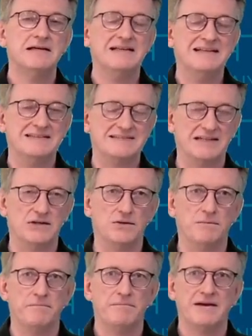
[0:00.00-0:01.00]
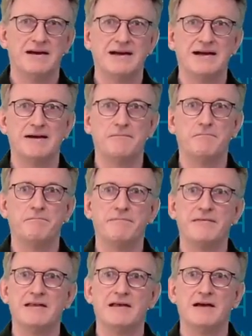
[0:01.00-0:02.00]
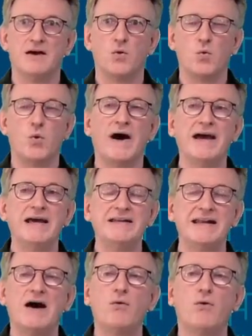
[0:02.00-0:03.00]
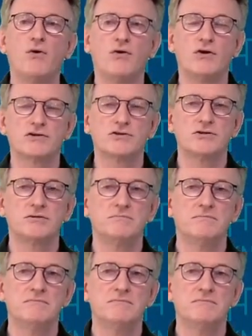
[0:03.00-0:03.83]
So why now order